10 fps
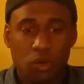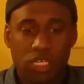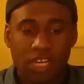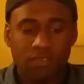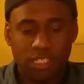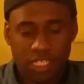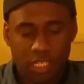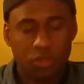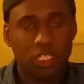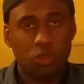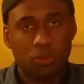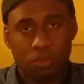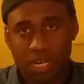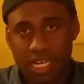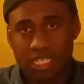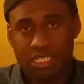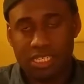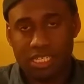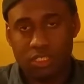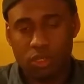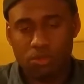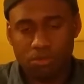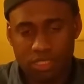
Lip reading: we definitely did agree to a price. So